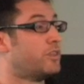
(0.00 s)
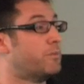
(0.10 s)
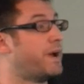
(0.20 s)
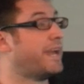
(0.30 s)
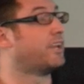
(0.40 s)

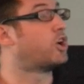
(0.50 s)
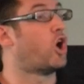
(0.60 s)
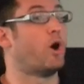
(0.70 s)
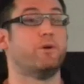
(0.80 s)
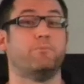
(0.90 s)
main
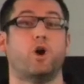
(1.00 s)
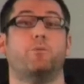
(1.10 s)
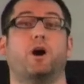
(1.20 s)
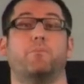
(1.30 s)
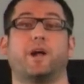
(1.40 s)
common
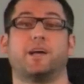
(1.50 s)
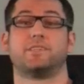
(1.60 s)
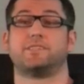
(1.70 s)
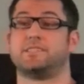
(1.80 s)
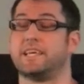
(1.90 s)
mobile
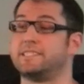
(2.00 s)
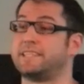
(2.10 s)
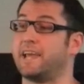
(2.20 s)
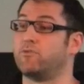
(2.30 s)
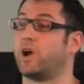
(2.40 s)
browsers, as they
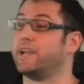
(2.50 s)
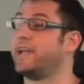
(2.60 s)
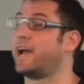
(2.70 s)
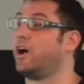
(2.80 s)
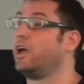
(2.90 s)
stand right
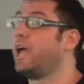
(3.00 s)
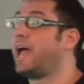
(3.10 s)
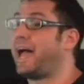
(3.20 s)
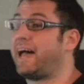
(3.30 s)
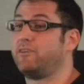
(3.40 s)
now,
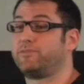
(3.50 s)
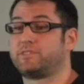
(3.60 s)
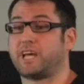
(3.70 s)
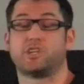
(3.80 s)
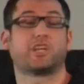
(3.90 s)
have
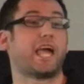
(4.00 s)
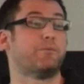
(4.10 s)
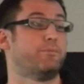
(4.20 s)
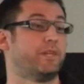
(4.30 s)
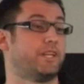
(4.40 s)
touch
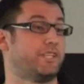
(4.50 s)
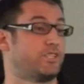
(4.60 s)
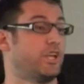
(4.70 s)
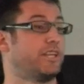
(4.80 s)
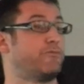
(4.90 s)
capabilities,
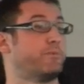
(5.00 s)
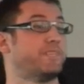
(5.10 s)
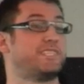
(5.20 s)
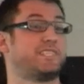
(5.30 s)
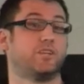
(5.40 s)
certainly from a
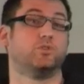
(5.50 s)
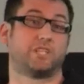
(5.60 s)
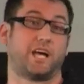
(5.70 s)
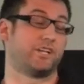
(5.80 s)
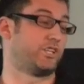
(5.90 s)
single
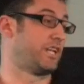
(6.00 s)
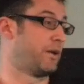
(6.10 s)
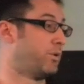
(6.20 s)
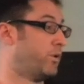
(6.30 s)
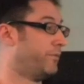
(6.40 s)
touch
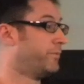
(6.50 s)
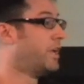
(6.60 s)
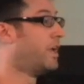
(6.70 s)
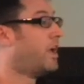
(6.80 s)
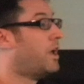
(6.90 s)
standpoint.
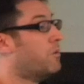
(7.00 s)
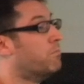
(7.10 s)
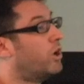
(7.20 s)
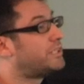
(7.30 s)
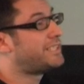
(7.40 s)

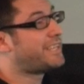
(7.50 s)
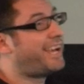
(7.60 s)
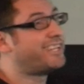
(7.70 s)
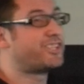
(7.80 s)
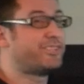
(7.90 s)

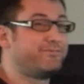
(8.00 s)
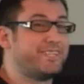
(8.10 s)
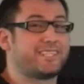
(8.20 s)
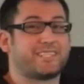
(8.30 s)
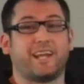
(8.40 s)
Multi-touch
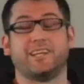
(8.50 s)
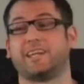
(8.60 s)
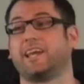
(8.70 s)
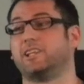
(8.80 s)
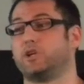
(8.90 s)
is starting to
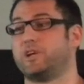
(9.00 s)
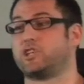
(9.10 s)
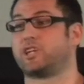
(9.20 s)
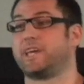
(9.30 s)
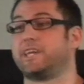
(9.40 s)
get a little bit
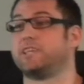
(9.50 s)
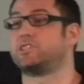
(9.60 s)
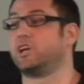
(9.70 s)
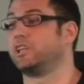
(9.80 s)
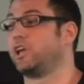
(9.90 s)
shaky.
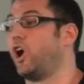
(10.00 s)
Certainly